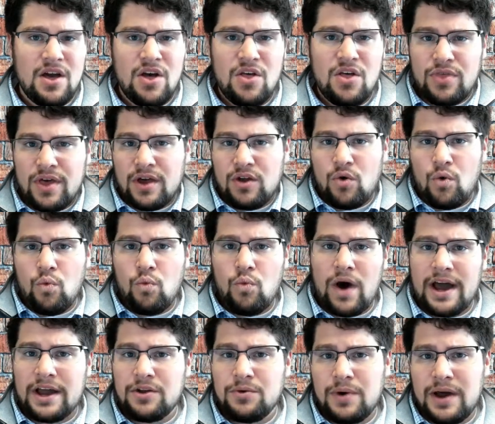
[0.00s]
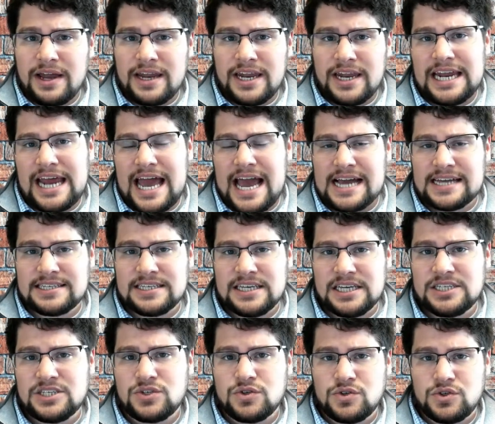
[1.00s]
then why do I need
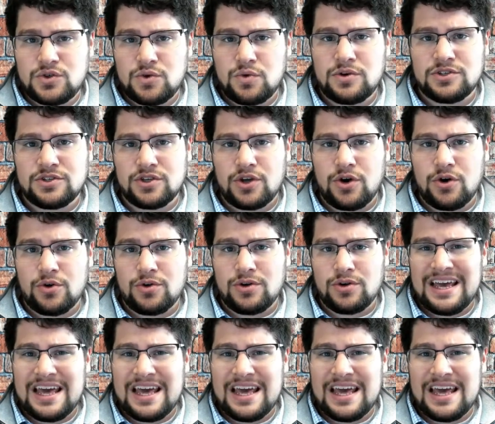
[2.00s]
access to source code?